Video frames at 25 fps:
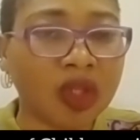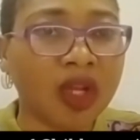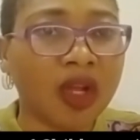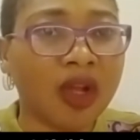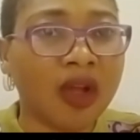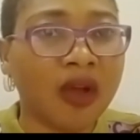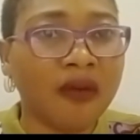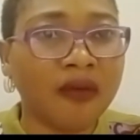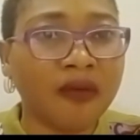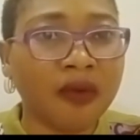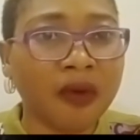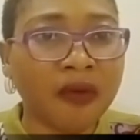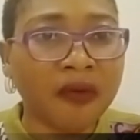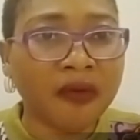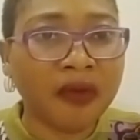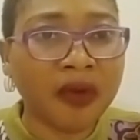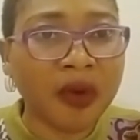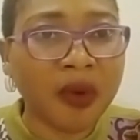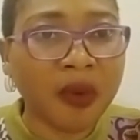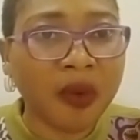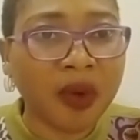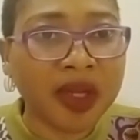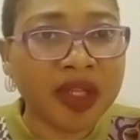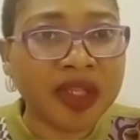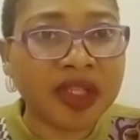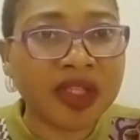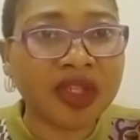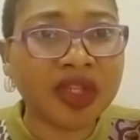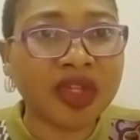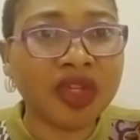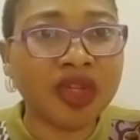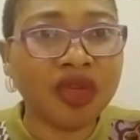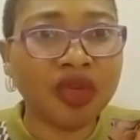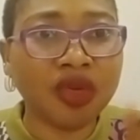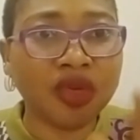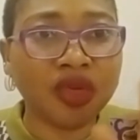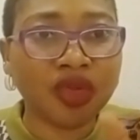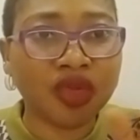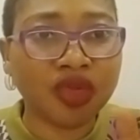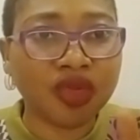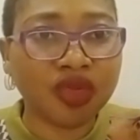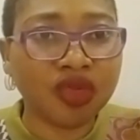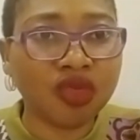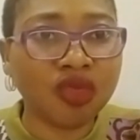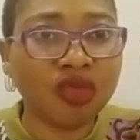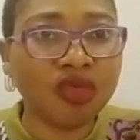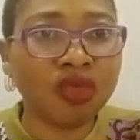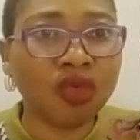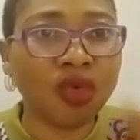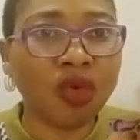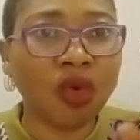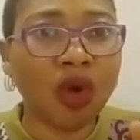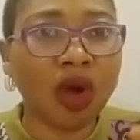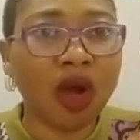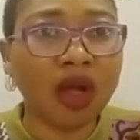For frequency, you know